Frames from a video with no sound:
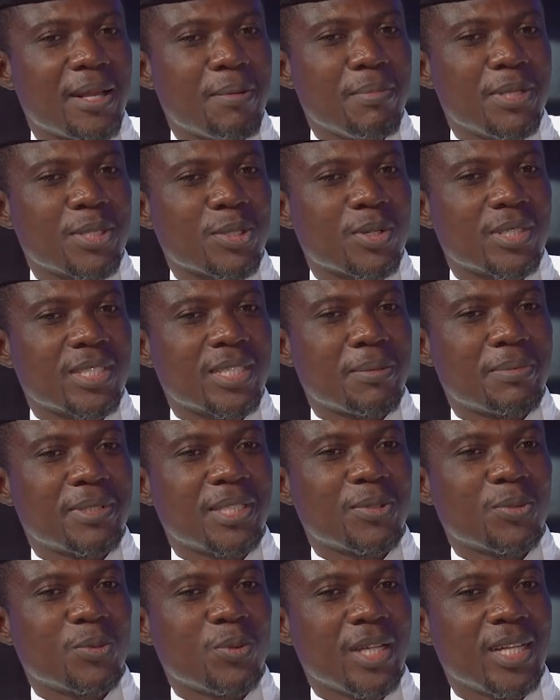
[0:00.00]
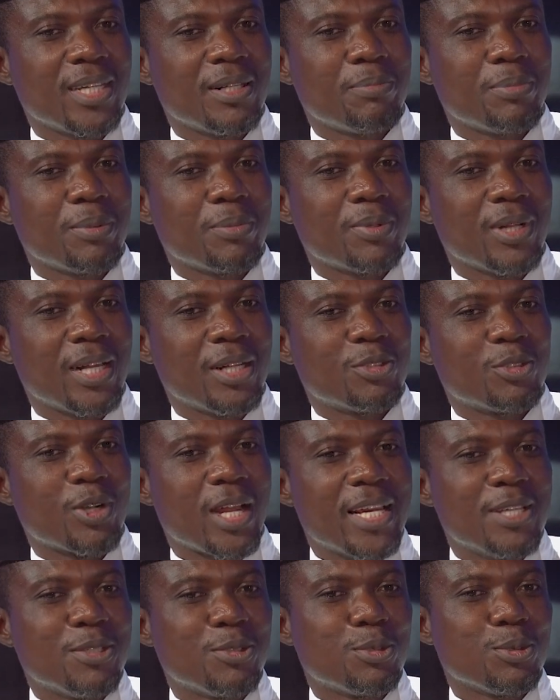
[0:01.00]
misconception when people are
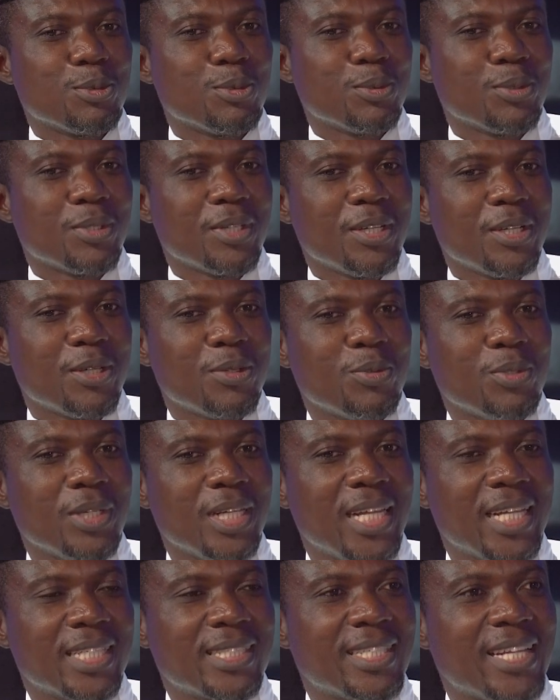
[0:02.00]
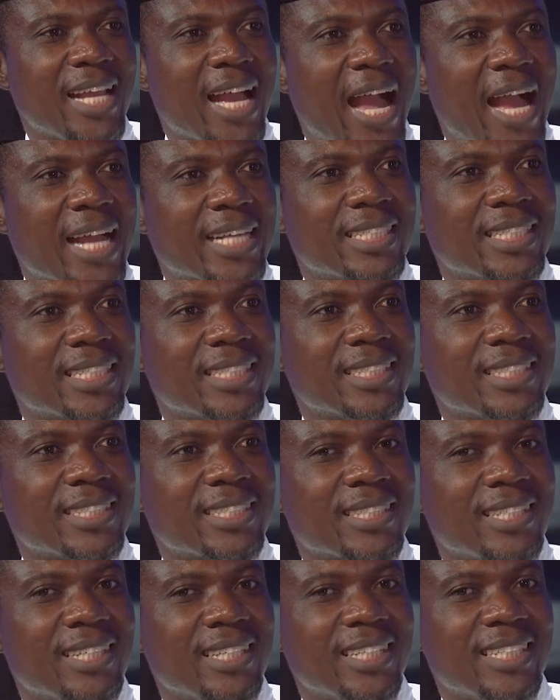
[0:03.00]
trying to relate their
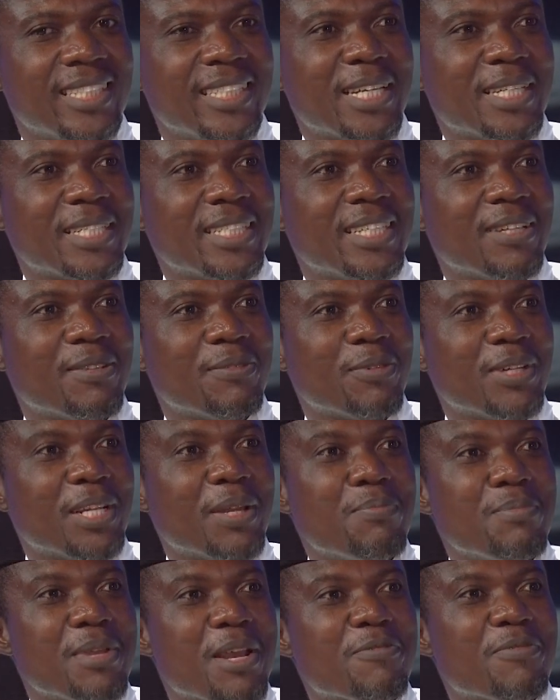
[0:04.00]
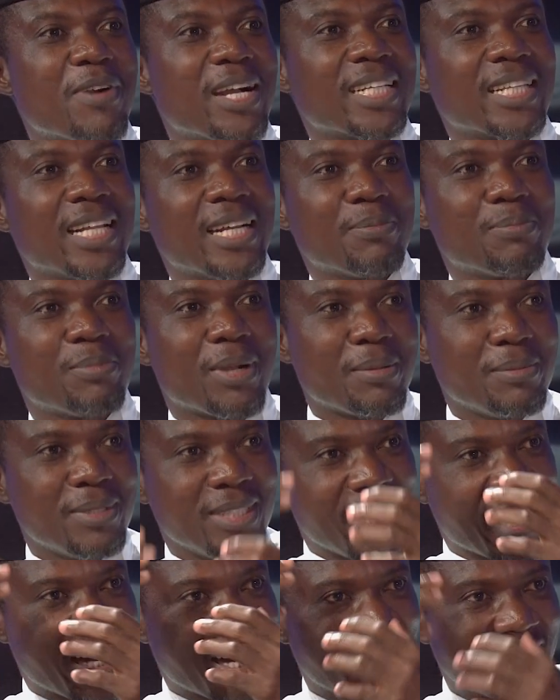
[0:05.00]
actions for the mere fact that probably
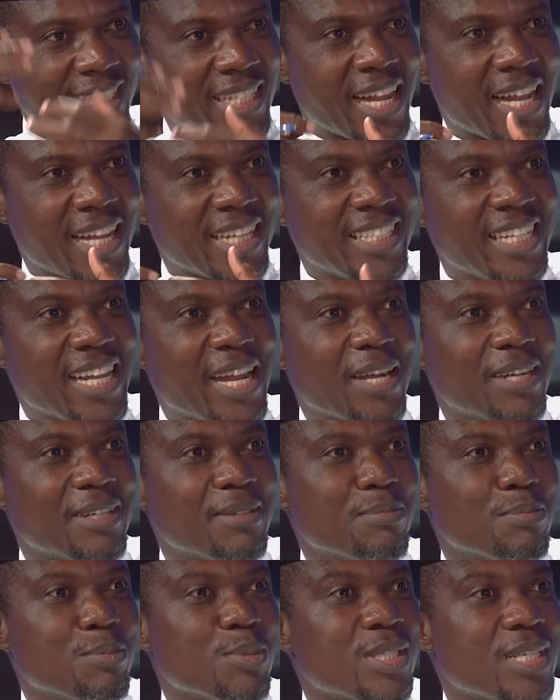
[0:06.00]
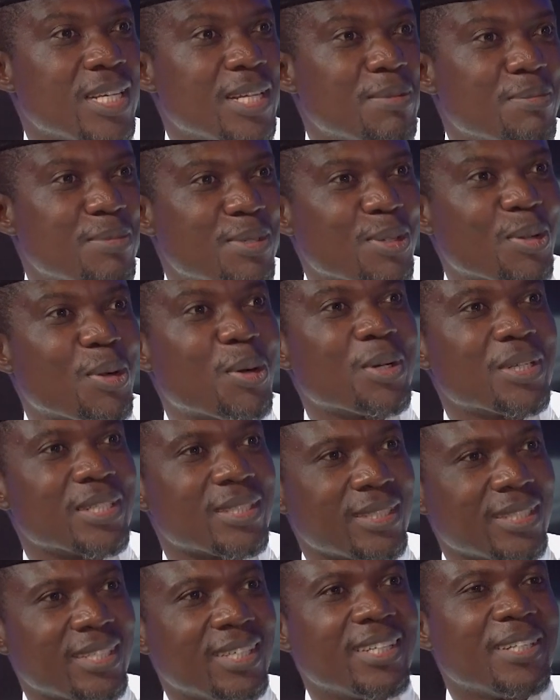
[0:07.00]
they are Muslims, or
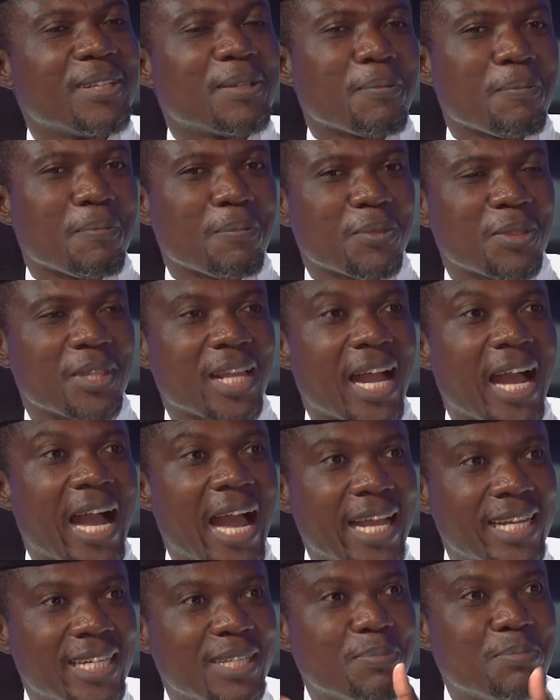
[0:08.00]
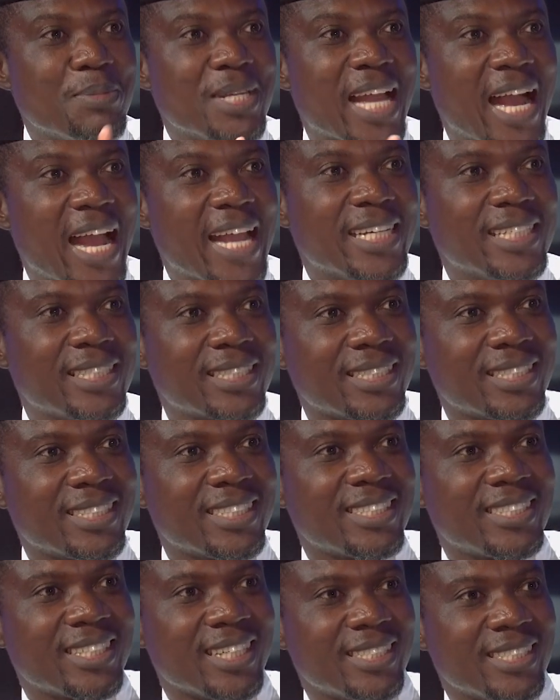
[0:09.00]
they are hiding behind
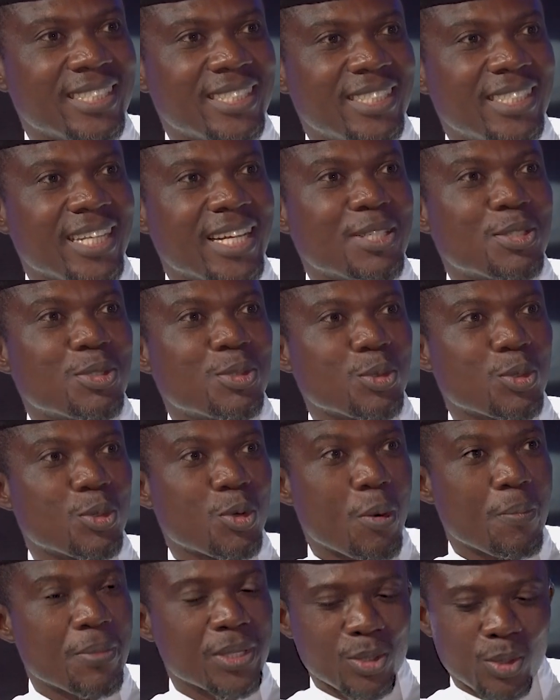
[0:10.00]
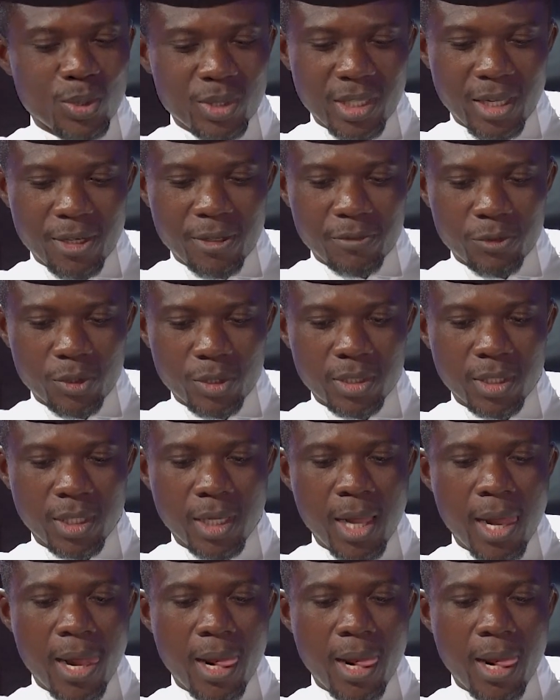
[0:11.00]
certain shades to commit those kind of atrocities.